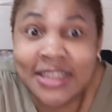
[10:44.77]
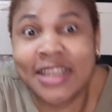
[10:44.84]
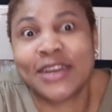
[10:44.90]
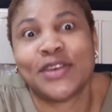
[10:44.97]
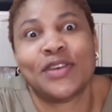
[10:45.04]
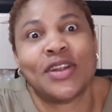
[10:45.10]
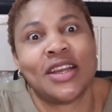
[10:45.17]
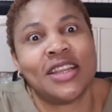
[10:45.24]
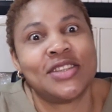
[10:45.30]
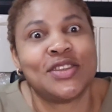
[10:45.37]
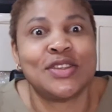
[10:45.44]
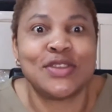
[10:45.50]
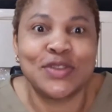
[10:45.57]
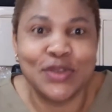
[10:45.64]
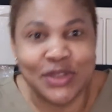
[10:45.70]
and
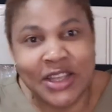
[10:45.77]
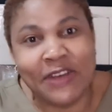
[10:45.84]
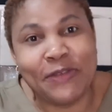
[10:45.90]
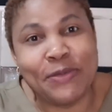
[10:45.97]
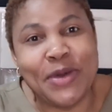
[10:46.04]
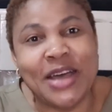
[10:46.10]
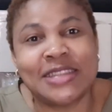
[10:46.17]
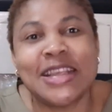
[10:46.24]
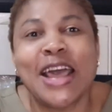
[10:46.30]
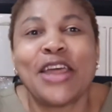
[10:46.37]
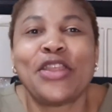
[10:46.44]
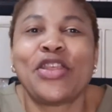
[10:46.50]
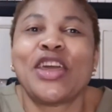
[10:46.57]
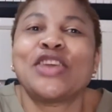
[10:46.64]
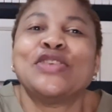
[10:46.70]
congratulations to those that have passed.
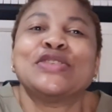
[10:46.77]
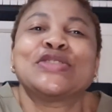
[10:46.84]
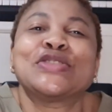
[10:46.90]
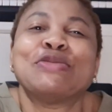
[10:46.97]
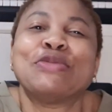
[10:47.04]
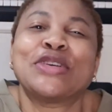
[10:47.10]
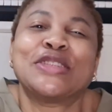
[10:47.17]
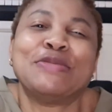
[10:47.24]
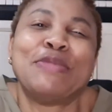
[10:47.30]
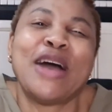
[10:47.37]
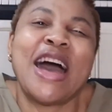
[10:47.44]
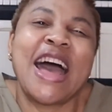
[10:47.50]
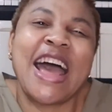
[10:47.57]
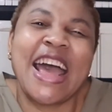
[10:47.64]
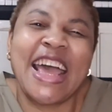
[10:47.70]
Thank you so much.
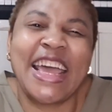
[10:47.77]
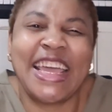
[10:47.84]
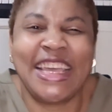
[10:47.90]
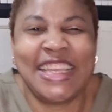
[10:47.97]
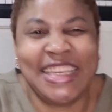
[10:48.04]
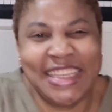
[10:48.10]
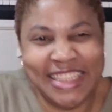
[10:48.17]
Bye.